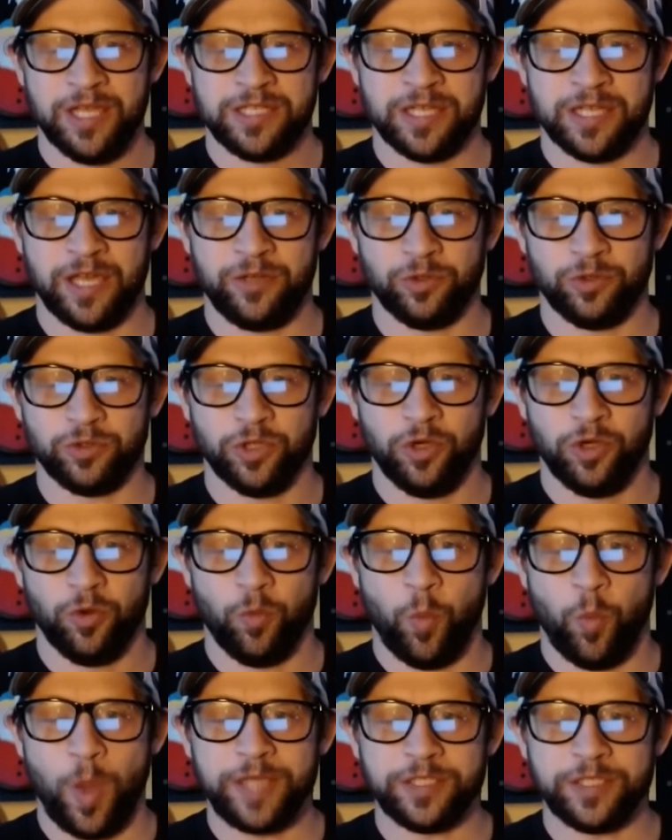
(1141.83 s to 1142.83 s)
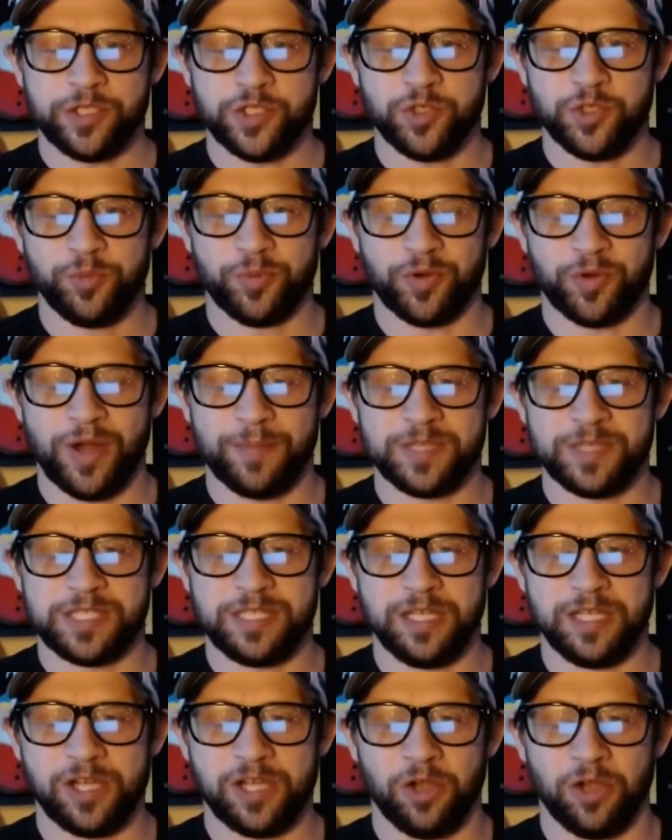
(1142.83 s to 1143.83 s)
titled White
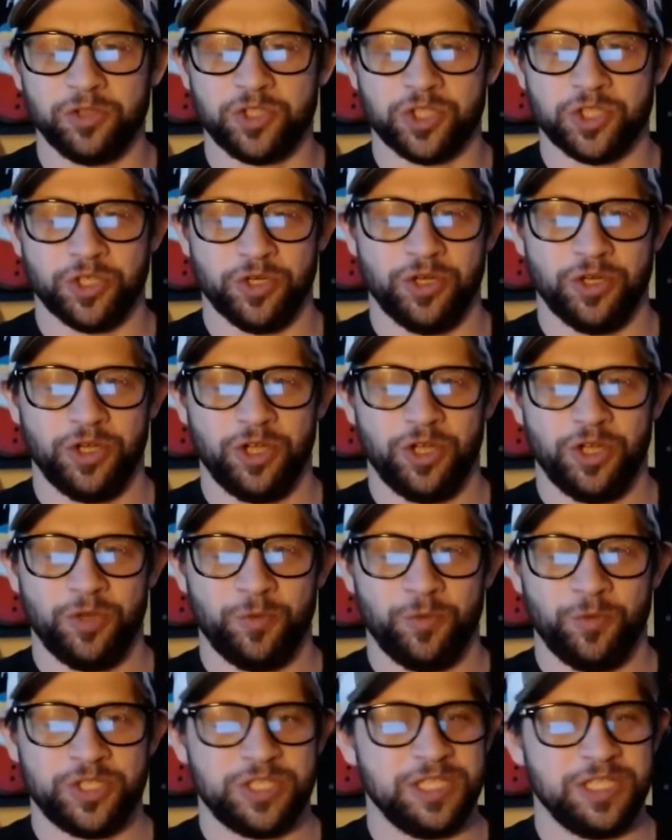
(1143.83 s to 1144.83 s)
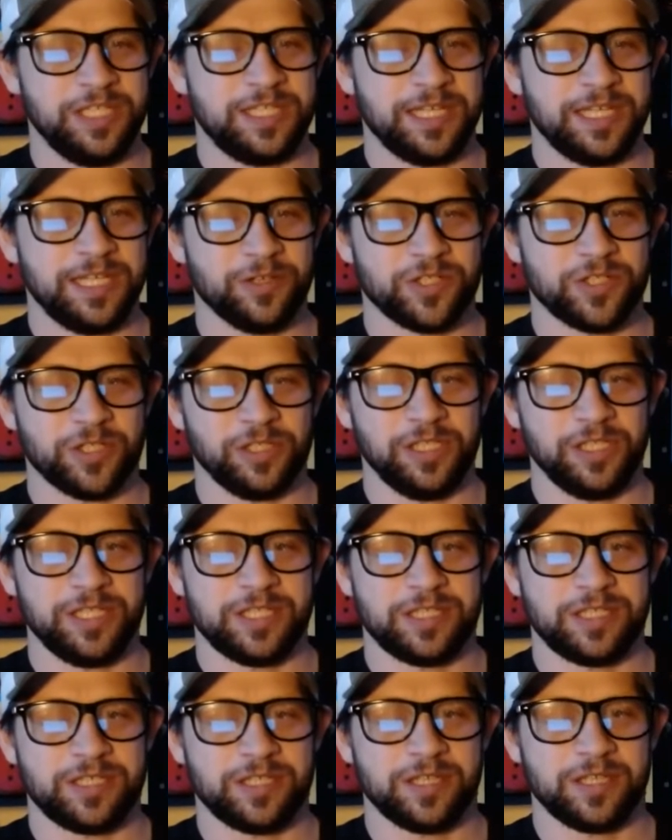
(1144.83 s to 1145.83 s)
Supremacy Culture, which details a
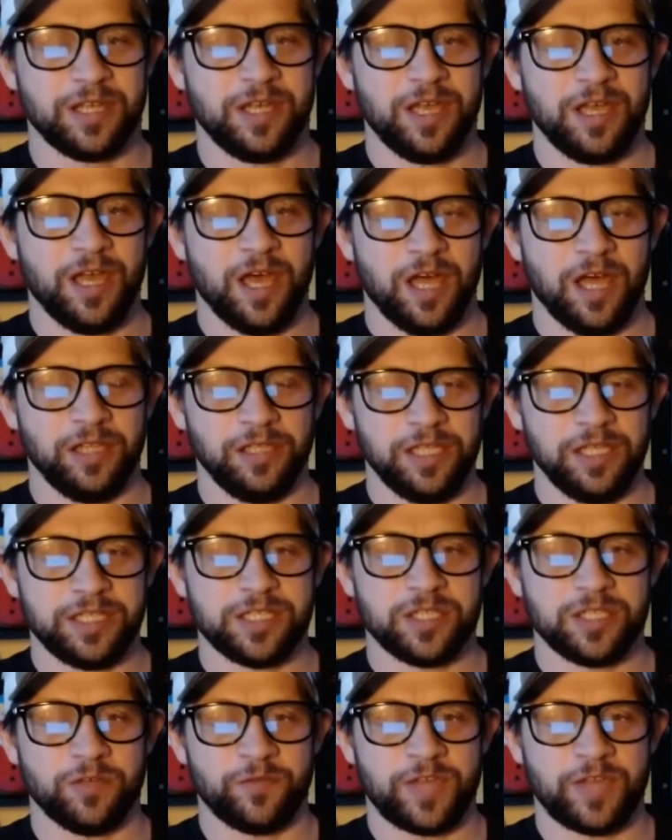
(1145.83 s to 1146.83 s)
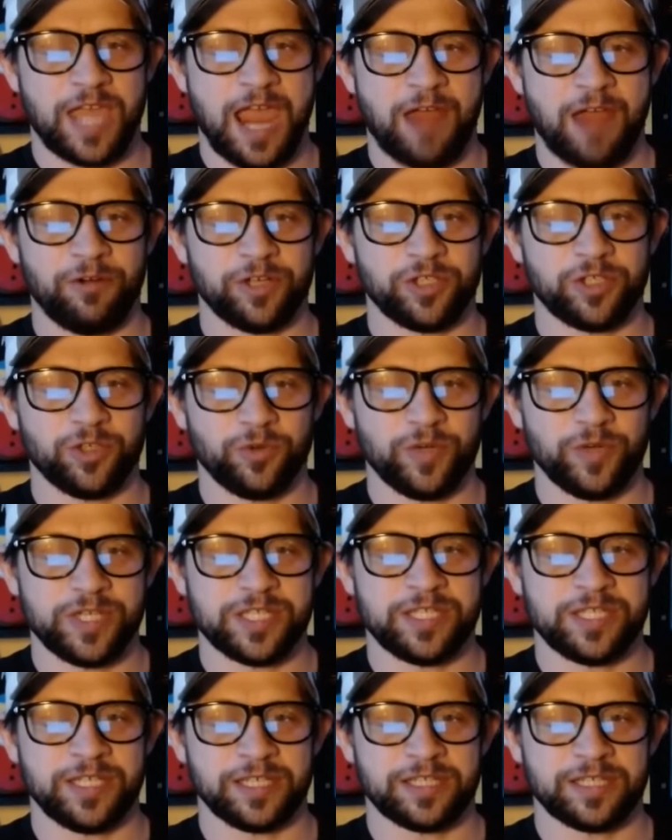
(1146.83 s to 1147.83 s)
list of
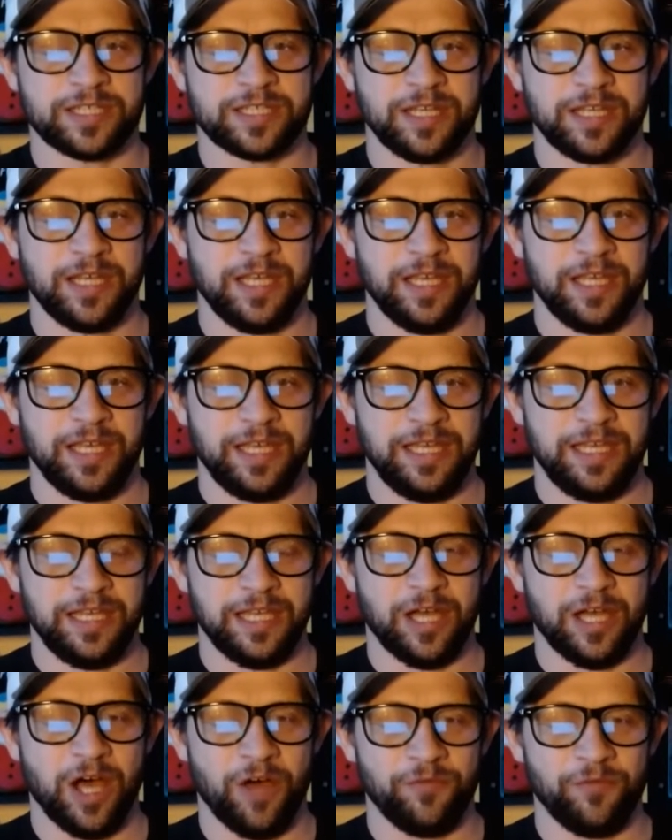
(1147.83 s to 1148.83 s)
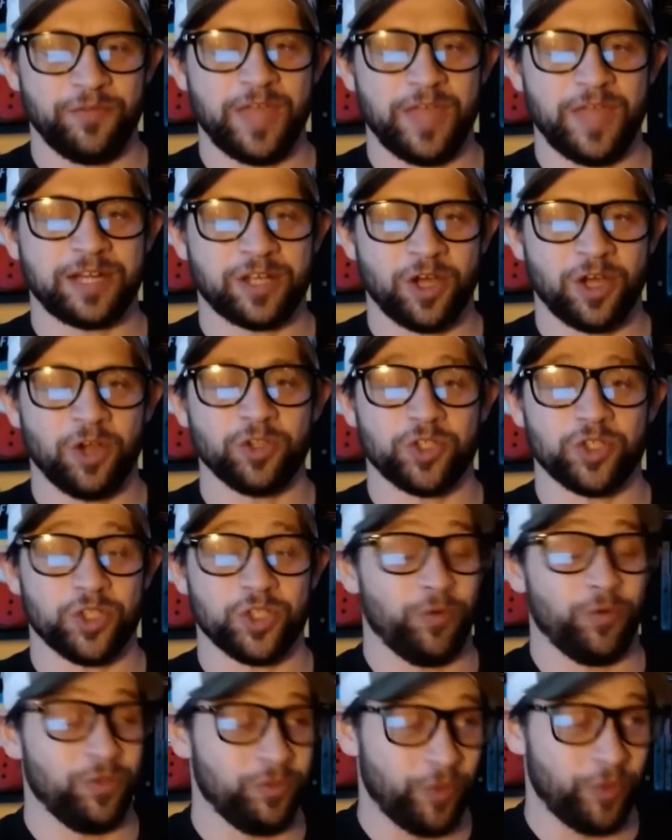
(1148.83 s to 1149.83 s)
characteristics of that culture.
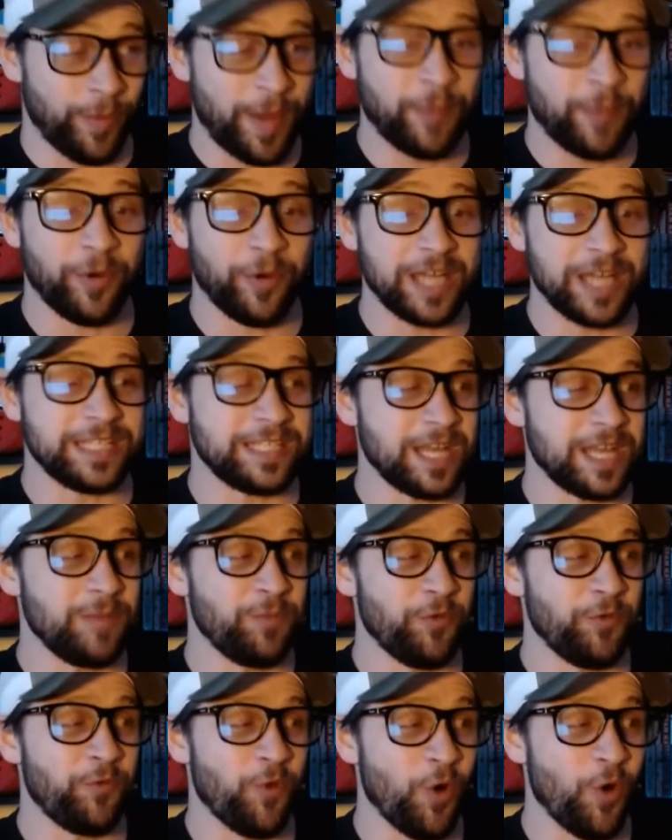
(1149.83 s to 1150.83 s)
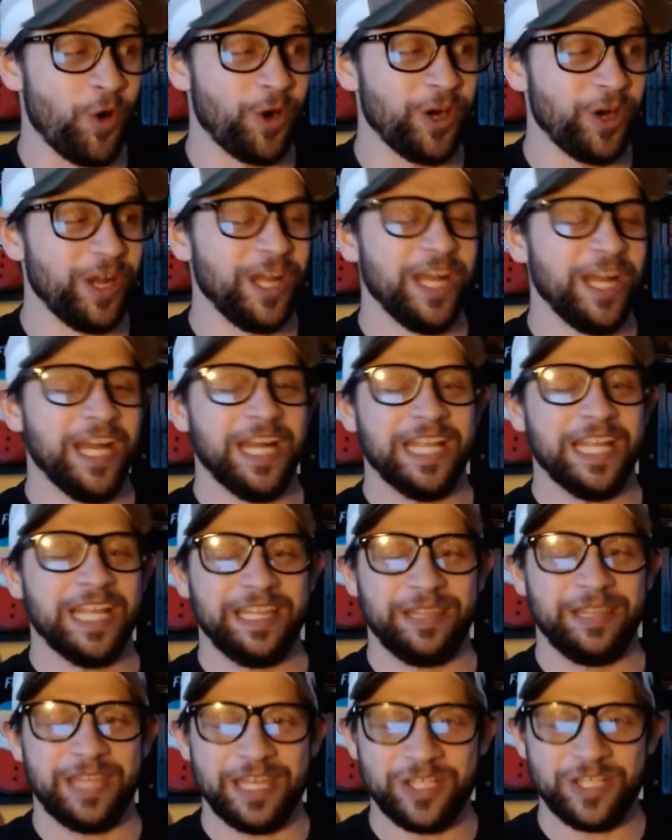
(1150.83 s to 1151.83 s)
Remember what I said before?
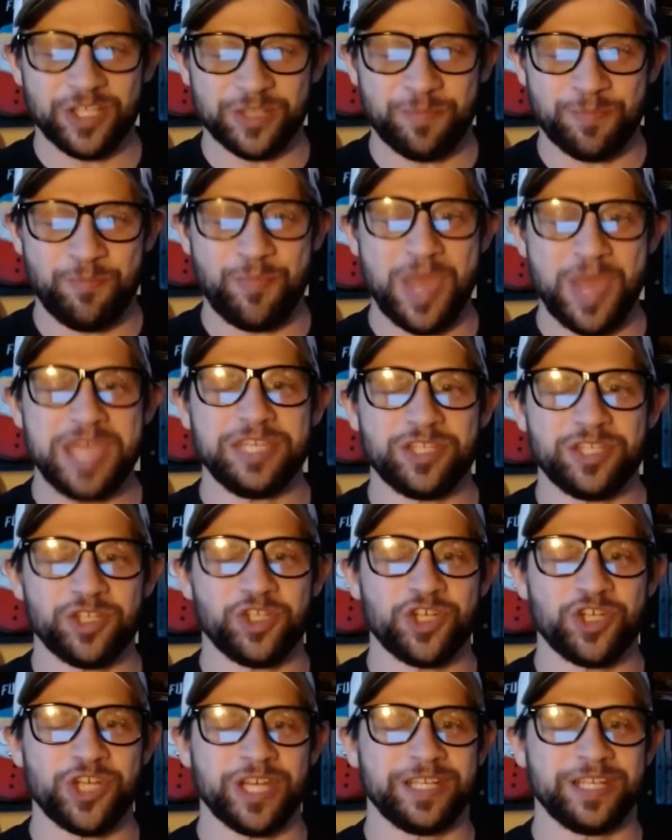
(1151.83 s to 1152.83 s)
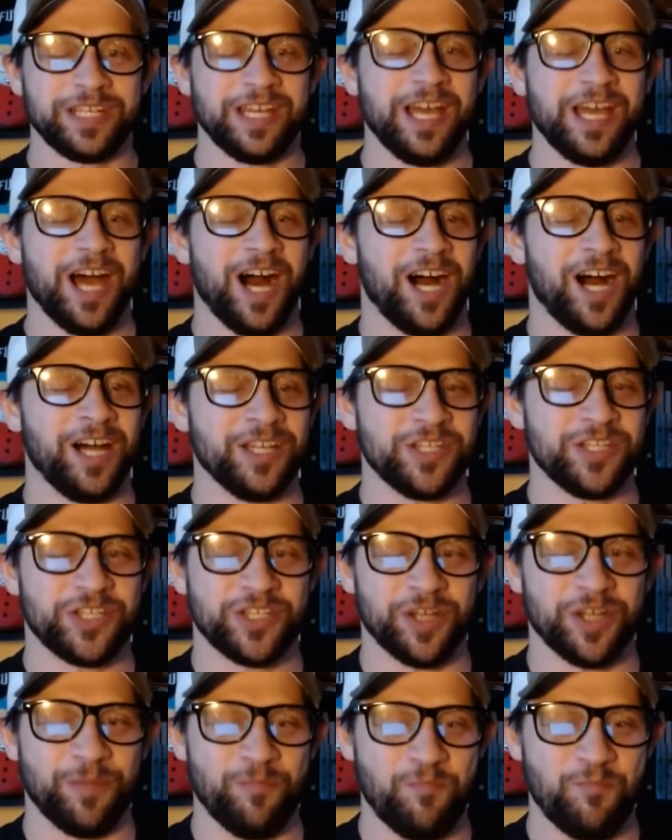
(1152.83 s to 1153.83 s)
They just base shit on
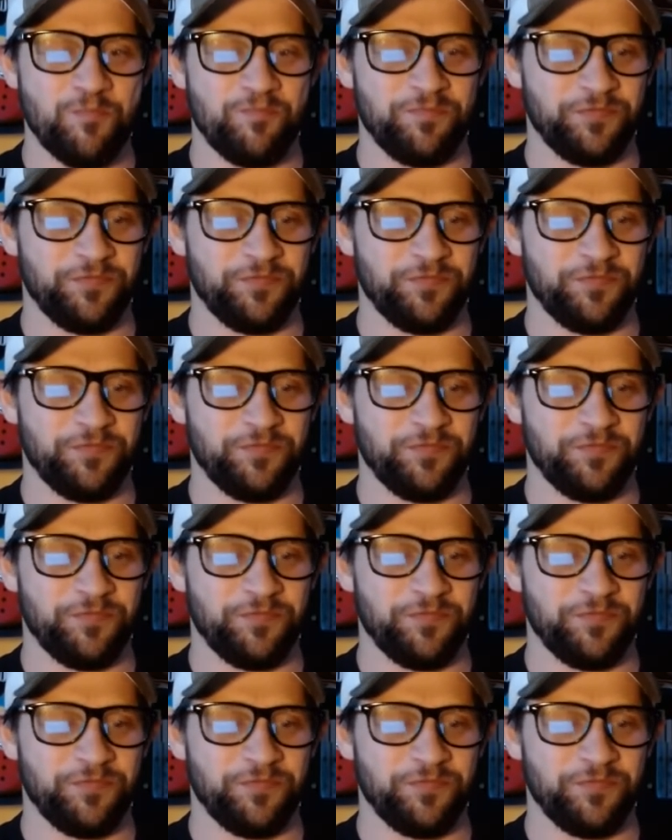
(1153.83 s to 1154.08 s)
some